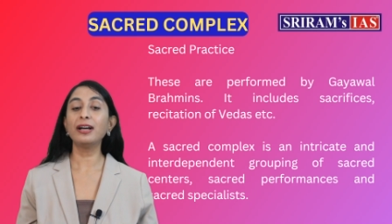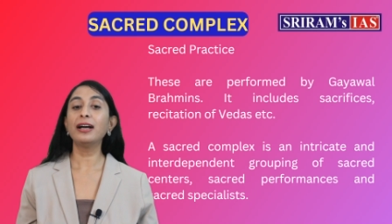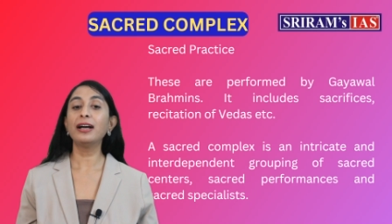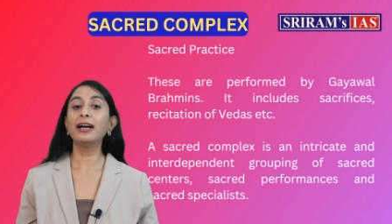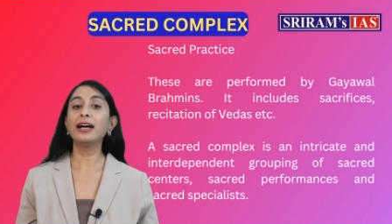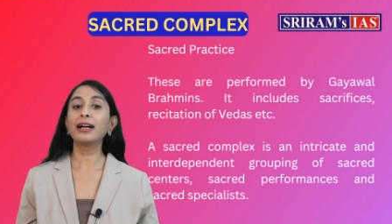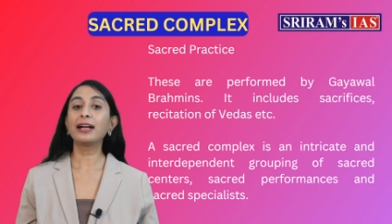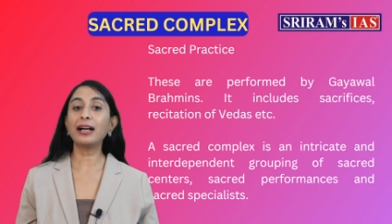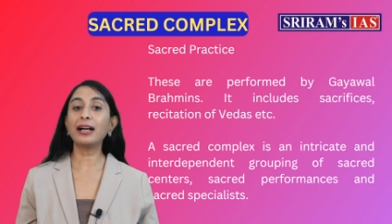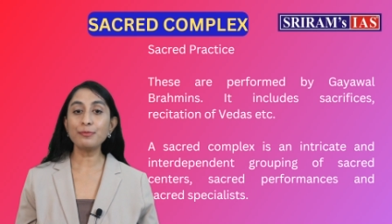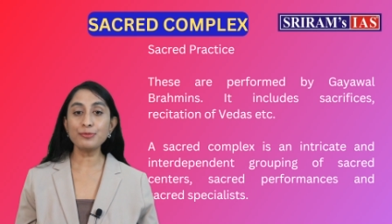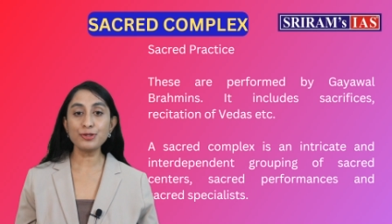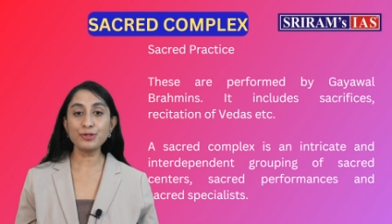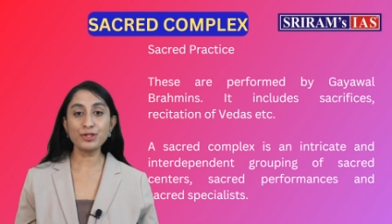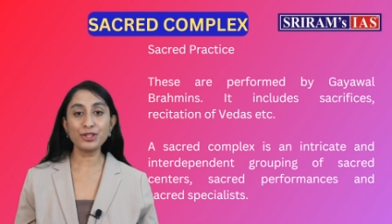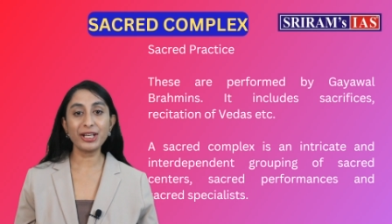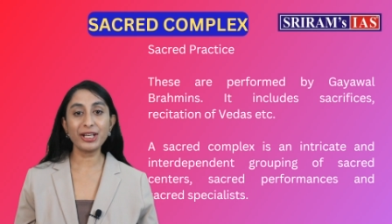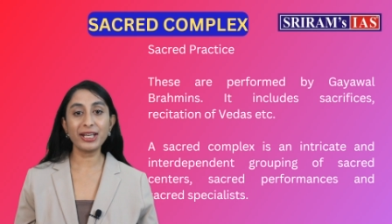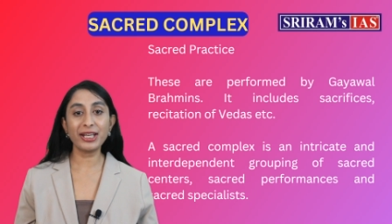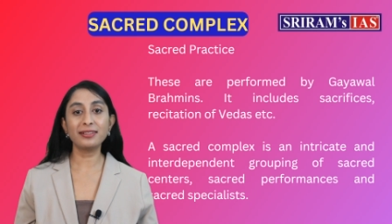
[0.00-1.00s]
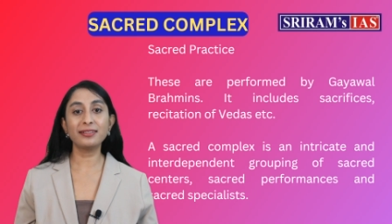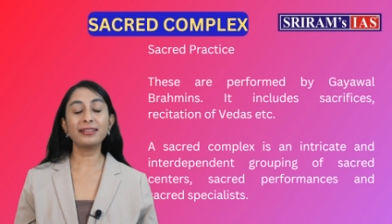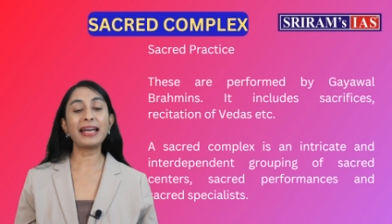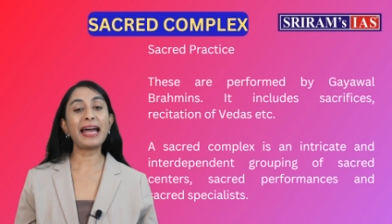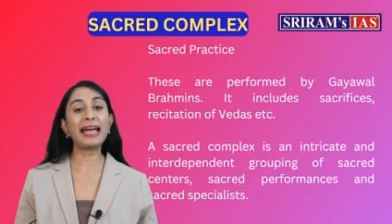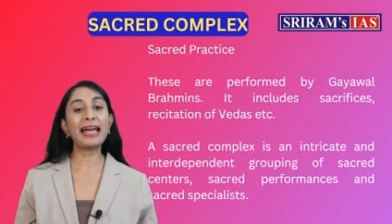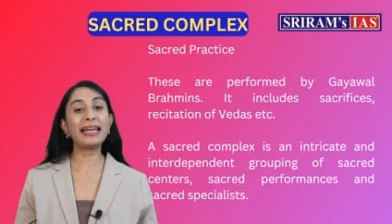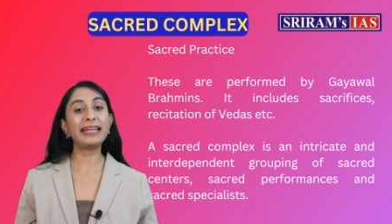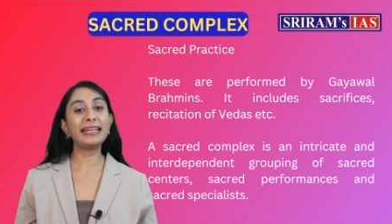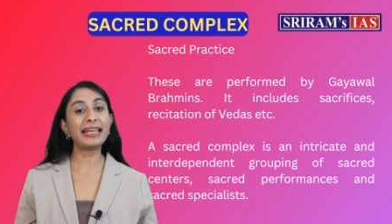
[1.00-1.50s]
come together
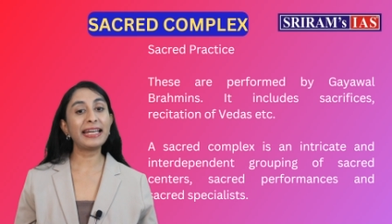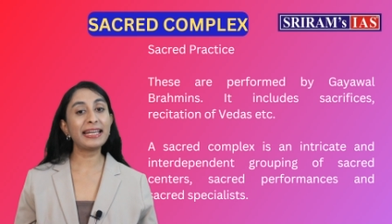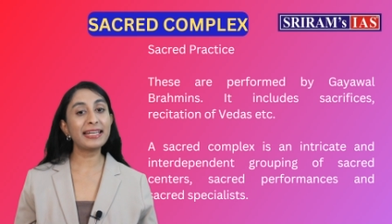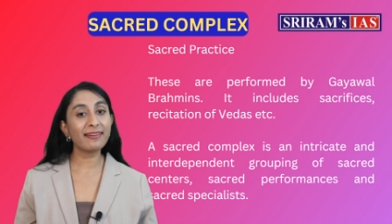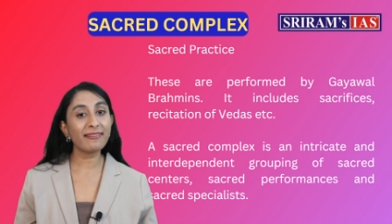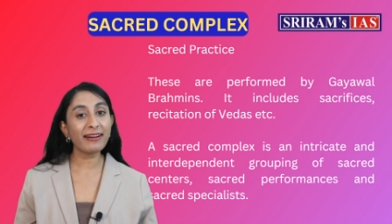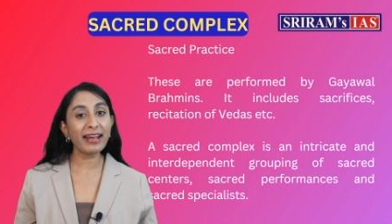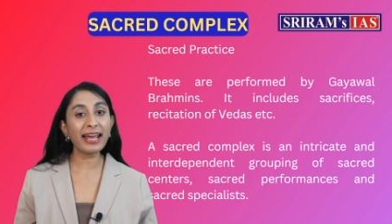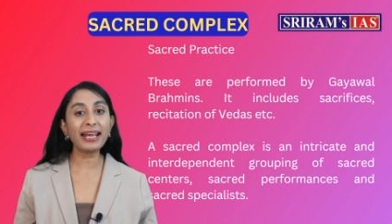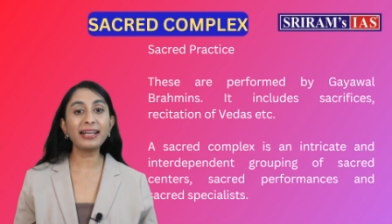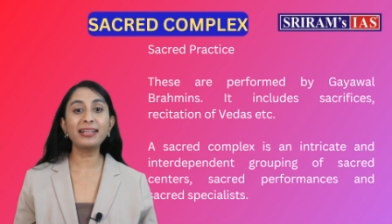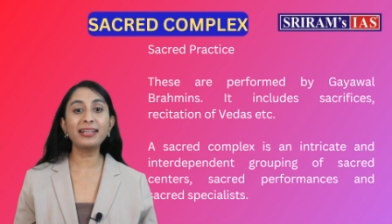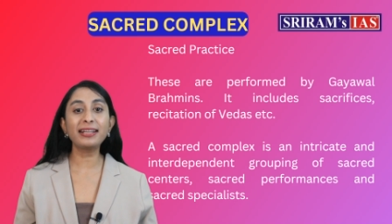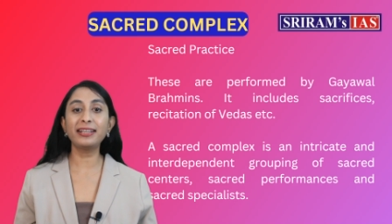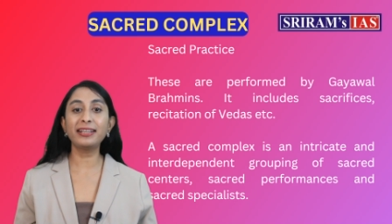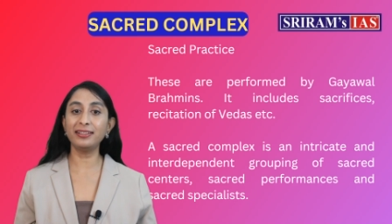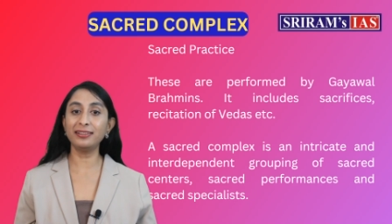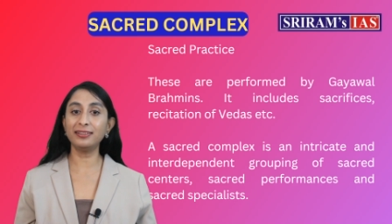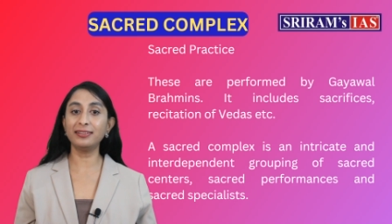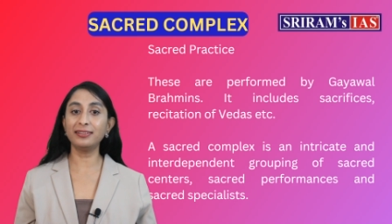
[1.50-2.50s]
and interact here.